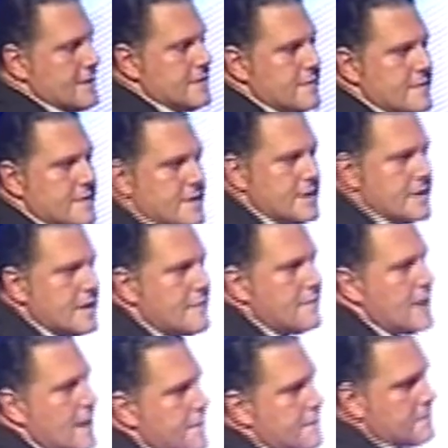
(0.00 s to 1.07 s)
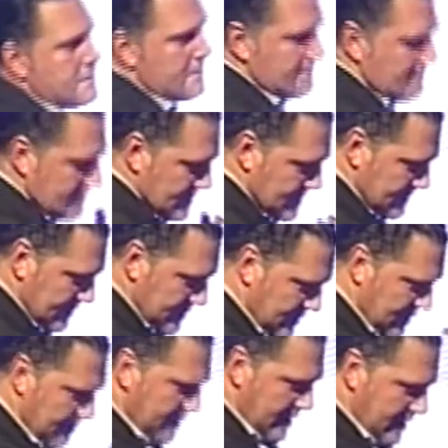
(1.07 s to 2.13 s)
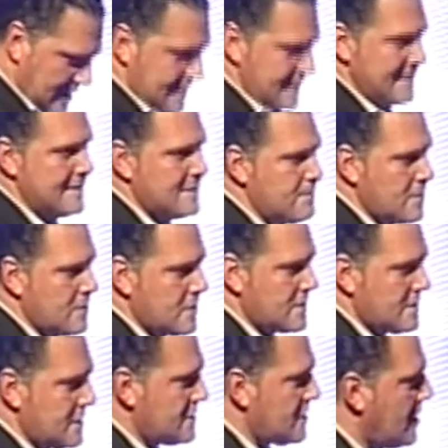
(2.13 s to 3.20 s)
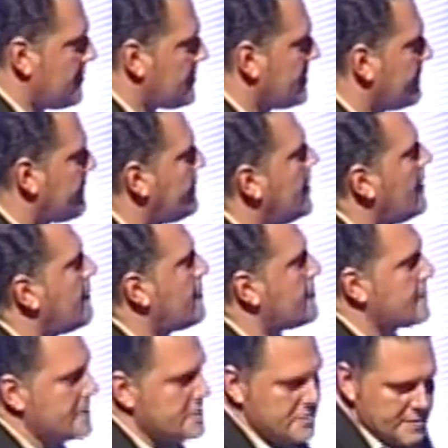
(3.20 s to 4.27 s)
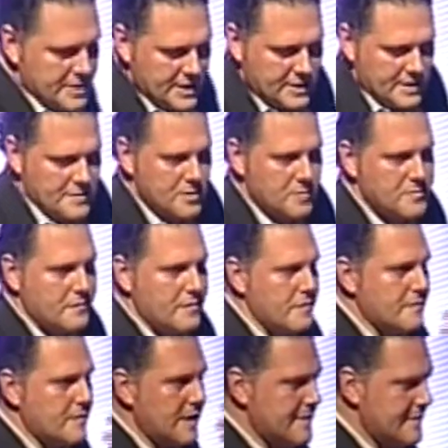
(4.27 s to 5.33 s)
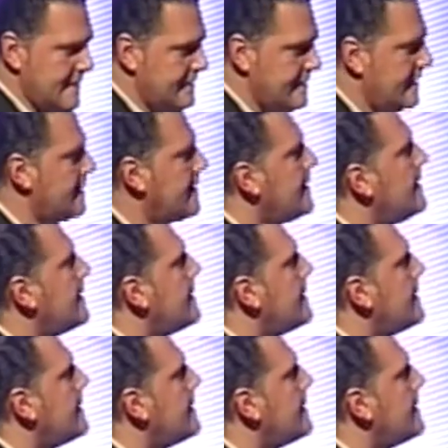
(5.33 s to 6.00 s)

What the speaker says: activity? And we have to separate these both in terms of what we are doing, in terms of what we are assessing